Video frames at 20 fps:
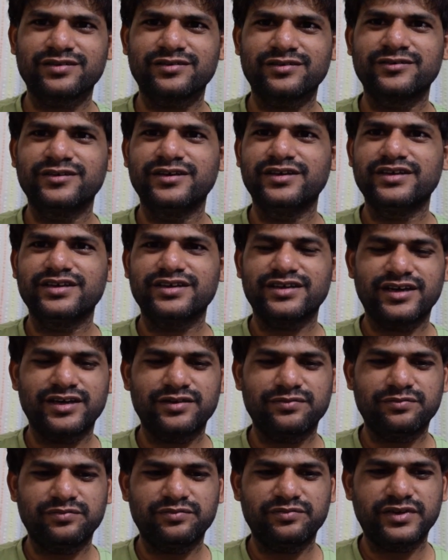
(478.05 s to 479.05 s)
So
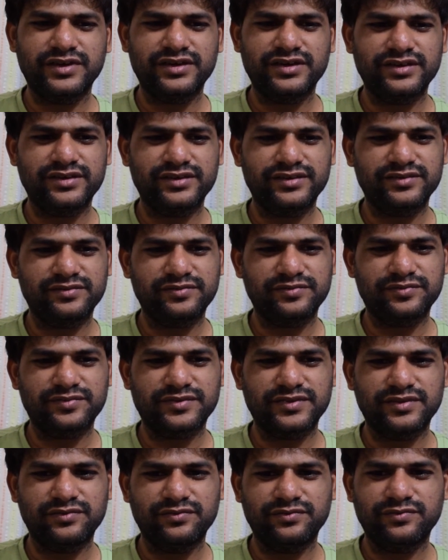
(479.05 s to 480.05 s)
I'm
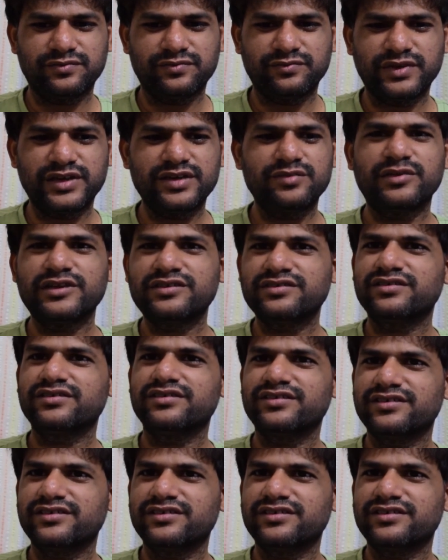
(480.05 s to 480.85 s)
very much